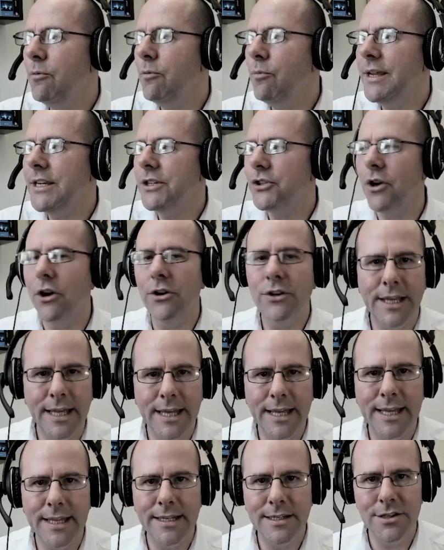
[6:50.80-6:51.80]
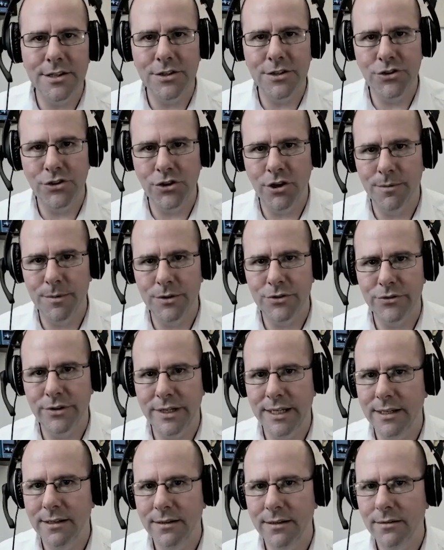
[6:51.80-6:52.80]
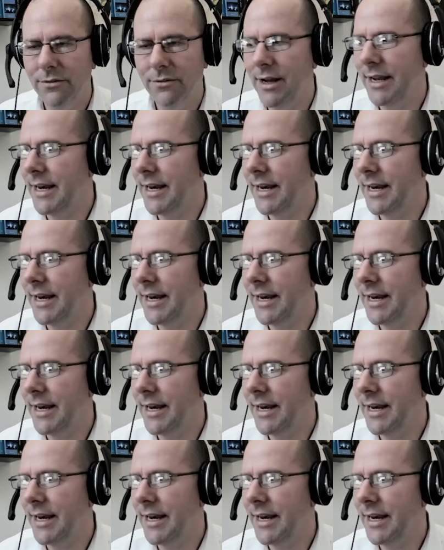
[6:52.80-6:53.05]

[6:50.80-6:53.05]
we start getting into the geometry. Right,